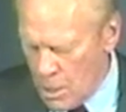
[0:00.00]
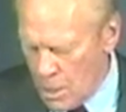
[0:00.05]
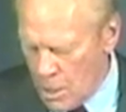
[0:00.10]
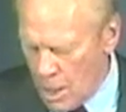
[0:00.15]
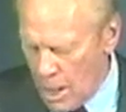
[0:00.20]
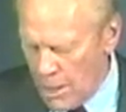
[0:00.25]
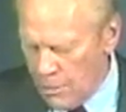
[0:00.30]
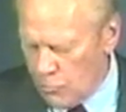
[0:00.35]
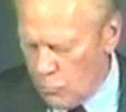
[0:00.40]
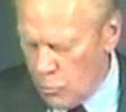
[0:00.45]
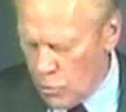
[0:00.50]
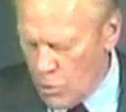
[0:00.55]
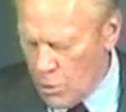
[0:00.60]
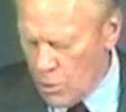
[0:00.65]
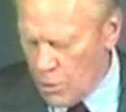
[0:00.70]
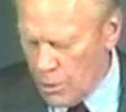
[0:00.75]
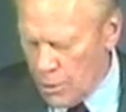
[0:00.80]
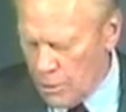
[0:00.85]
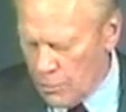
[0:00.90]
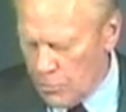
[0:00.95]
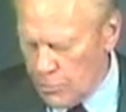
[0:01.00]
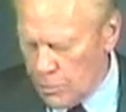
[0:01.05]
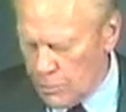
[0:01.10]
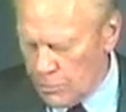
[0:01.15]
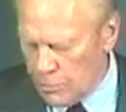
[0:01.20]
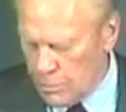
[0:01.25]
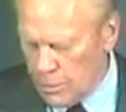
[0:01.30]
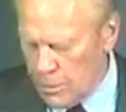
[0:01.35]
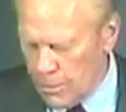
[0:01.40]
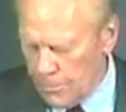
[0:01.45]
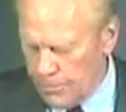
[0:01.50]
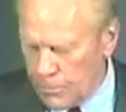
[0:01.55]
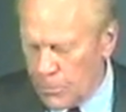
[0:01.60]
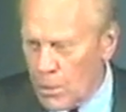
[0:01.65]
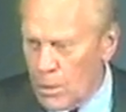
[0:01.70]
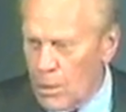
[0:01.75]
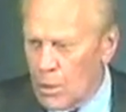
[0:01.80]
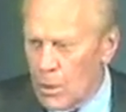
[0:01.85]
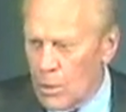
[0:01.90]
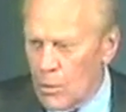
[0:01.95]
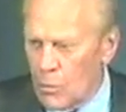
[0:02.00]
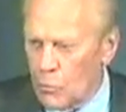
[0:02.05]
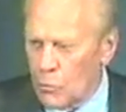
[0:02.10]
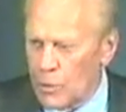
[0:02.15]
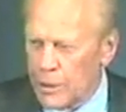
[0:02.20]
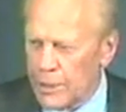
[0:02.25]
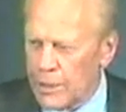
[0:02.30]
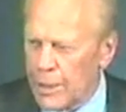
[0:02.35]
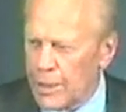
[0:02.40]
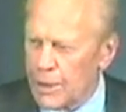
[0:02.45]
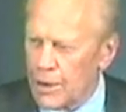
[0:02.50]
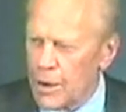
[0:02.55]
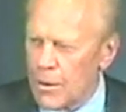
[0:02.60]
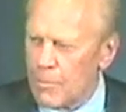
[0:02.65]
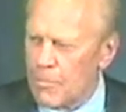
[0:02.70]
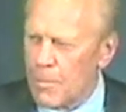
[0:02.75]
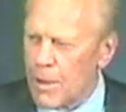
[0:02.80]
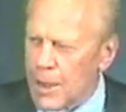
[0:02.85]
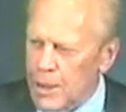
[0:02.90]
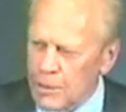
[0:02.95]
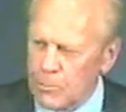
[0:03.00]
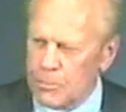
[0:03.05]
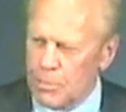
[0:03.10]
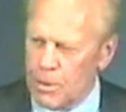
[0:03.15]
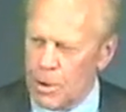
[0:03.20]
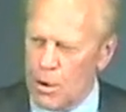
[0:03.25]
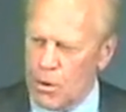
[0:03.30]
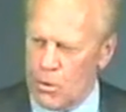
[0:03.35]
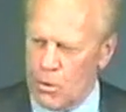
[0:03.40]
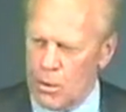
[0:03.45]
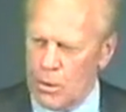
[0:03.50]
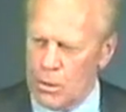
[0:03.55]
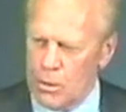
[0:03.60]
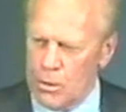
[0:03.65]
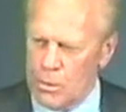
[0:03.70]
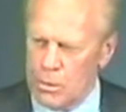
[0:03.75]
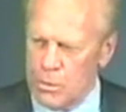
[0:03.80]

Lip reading: I worry when we get our manpower.